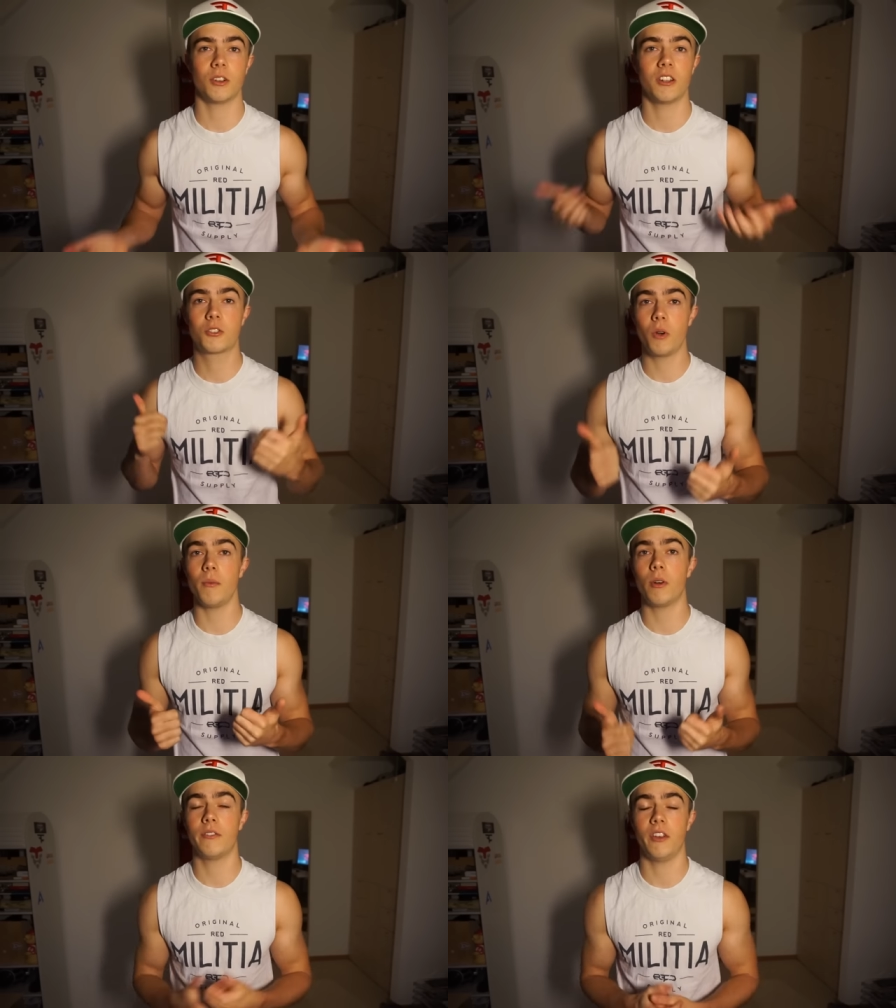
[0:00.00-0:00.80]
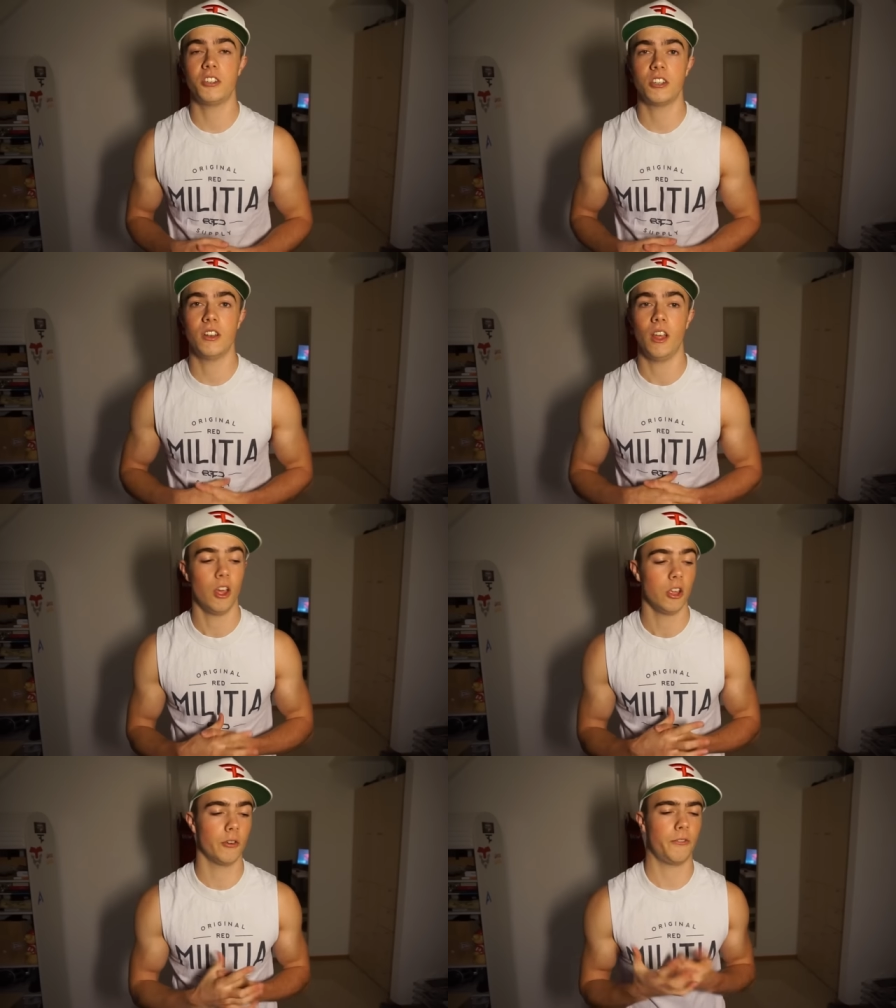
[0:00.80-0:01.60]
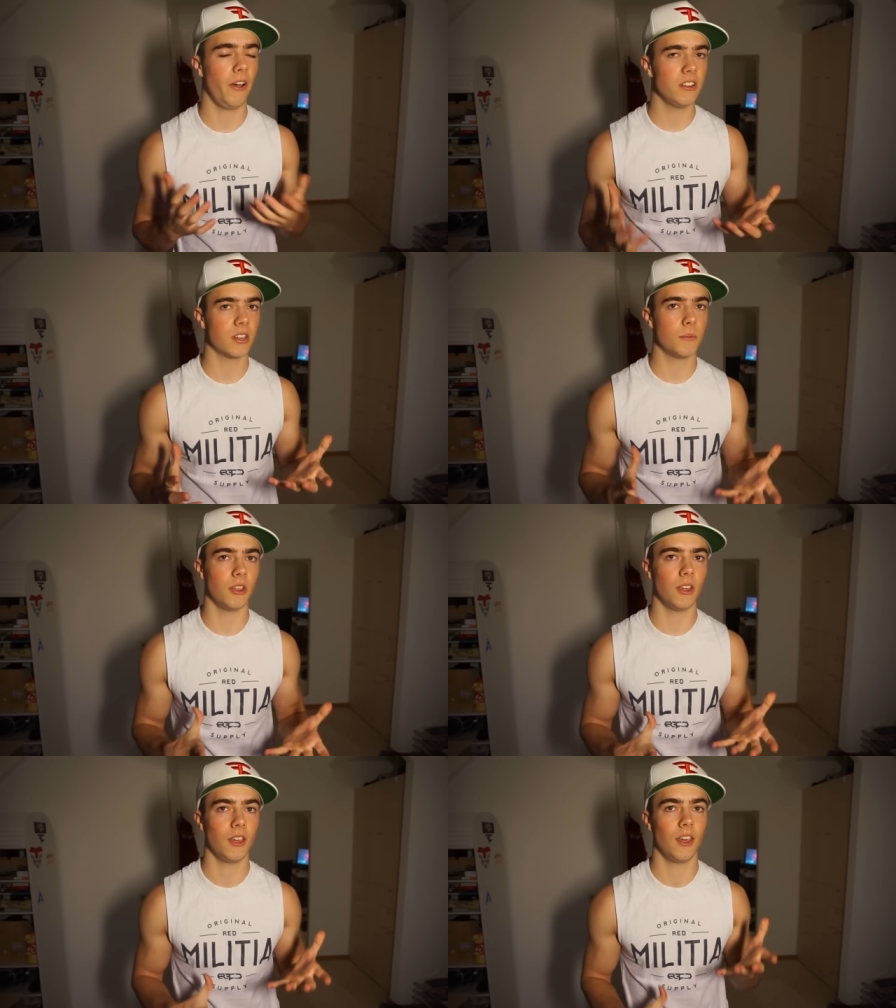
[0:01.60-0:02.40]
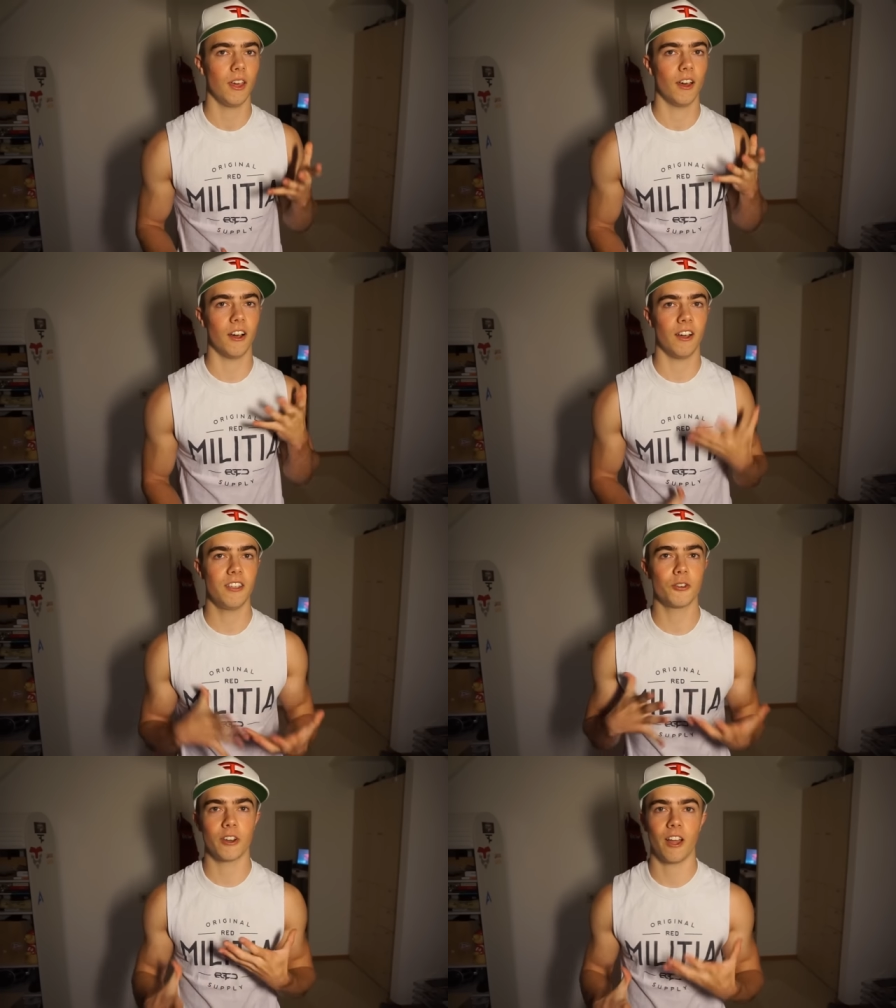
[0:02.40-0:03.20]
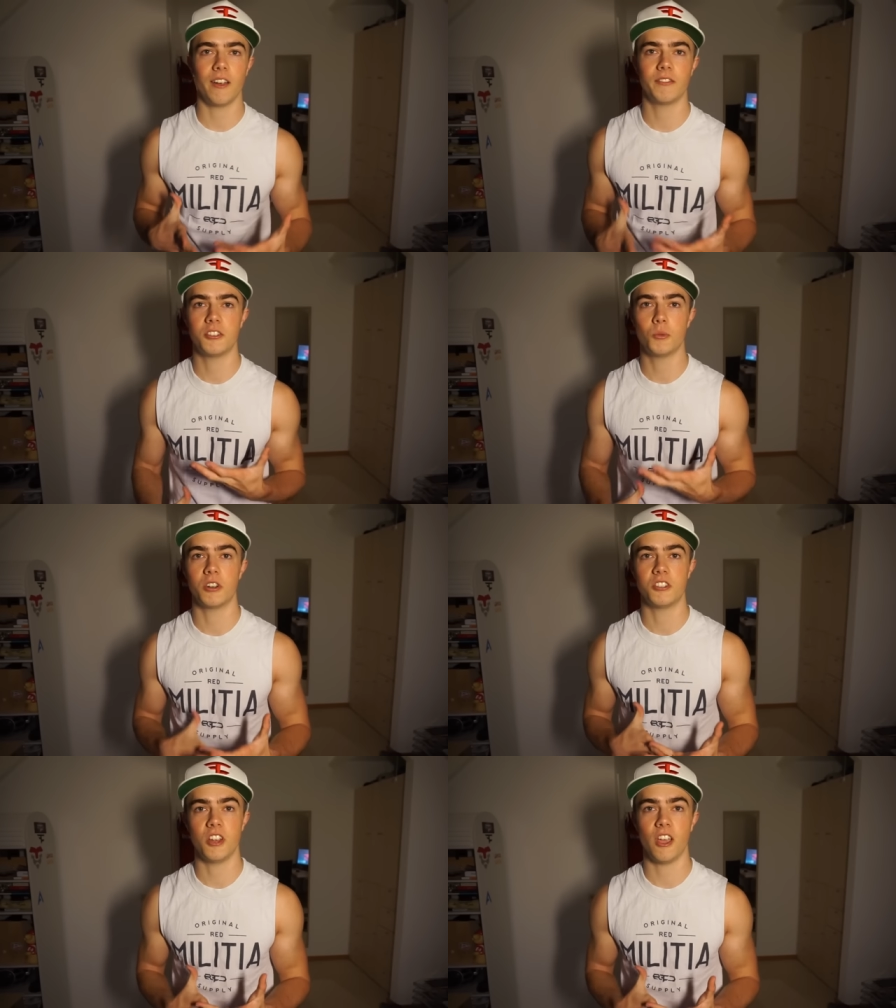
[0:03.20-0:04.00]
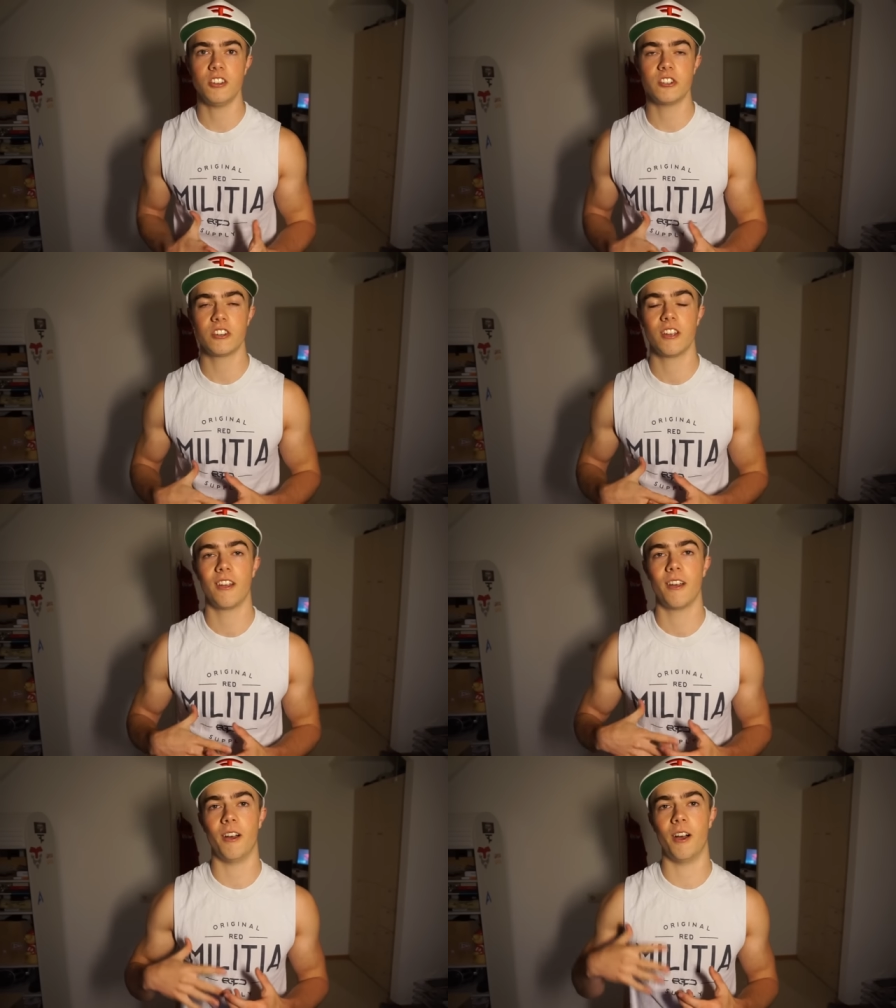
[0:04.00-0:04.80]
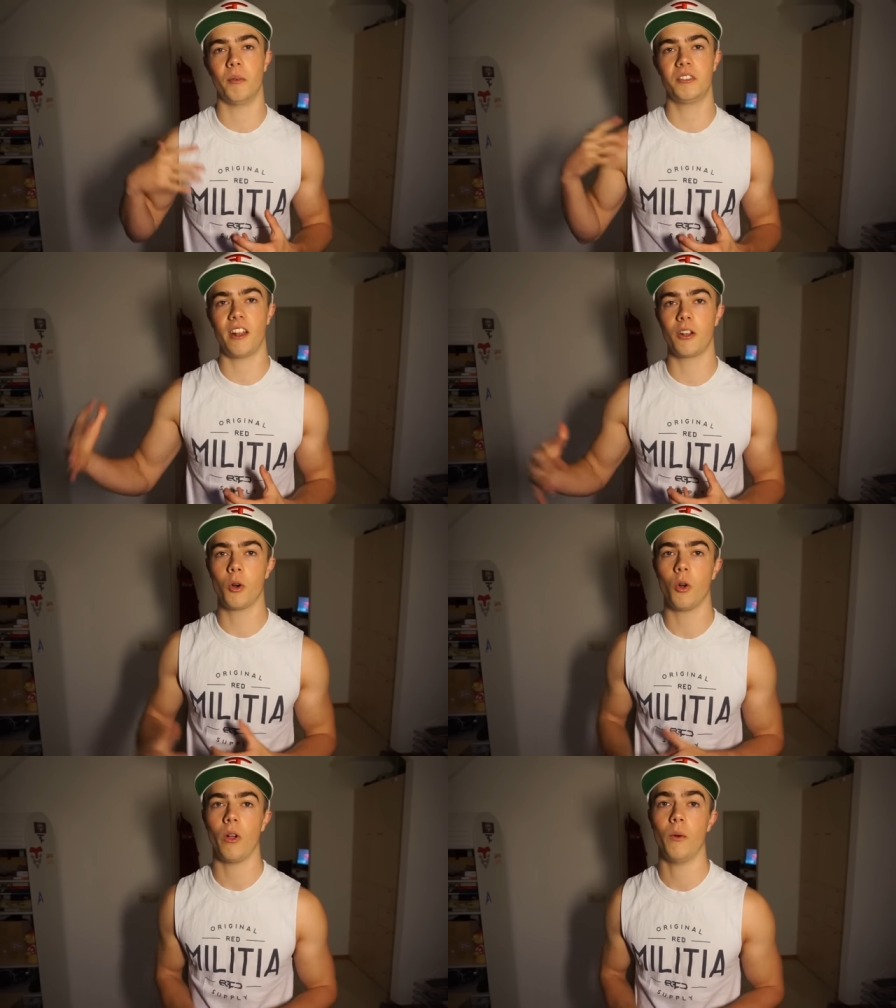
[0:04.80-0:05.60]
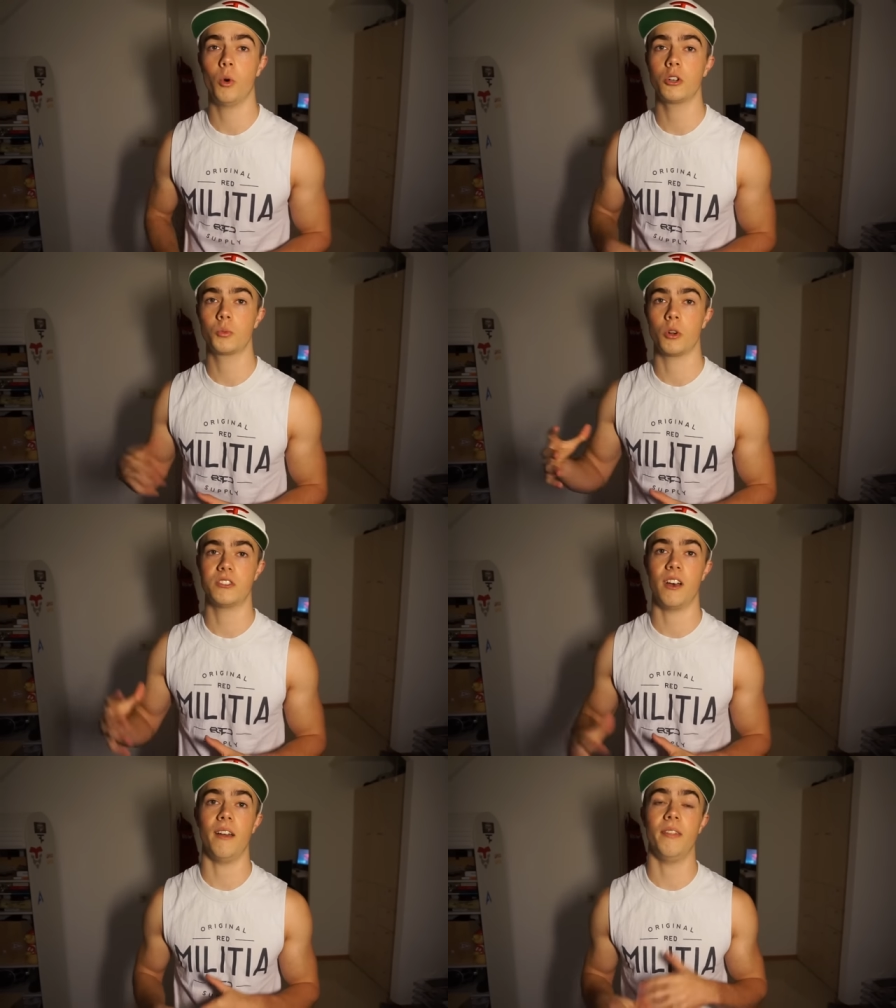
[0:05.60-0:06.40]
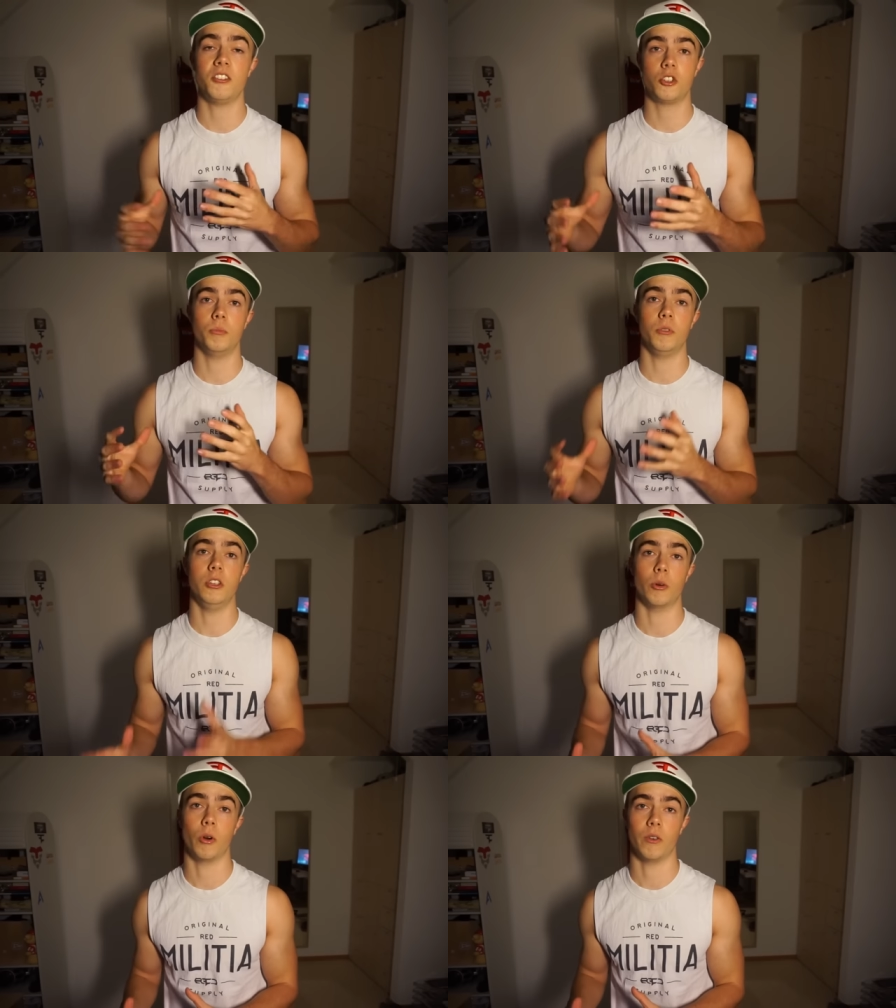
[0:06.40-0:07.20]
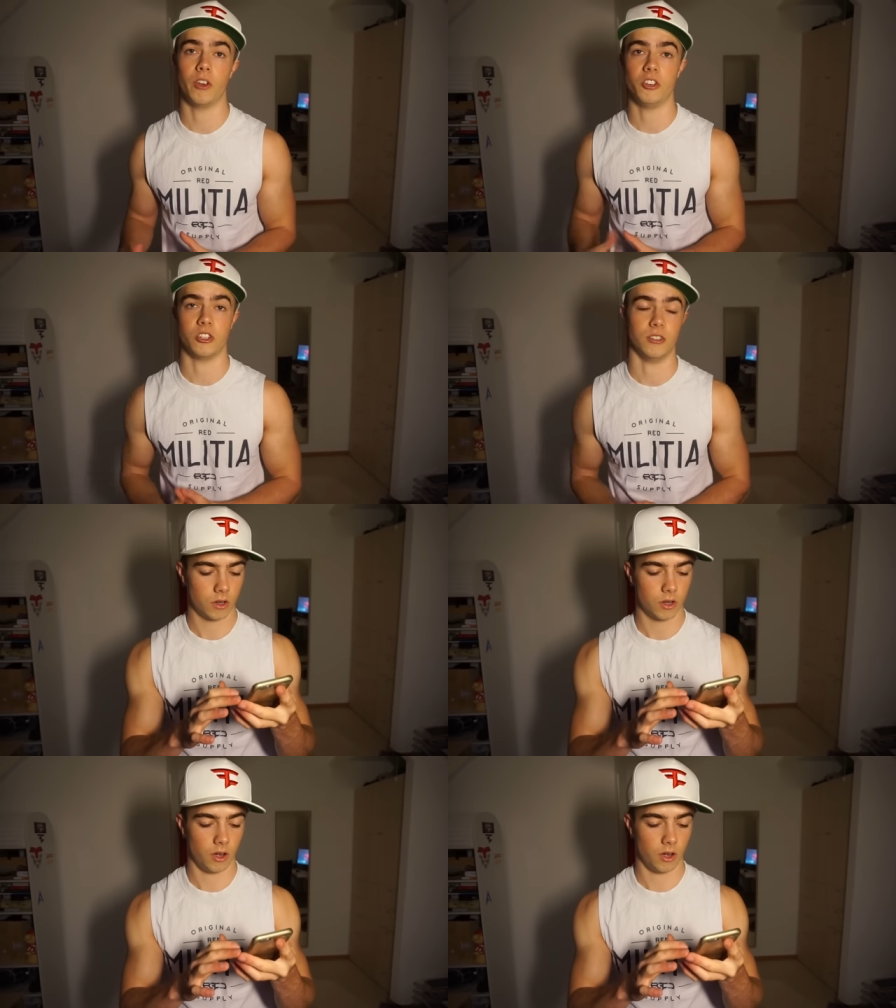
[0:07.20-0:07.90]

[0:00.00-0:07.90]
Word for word: So that's great motivation. You find something uh, in your life that you want to change, um, set a goal and work towards that, and that should be your motivation.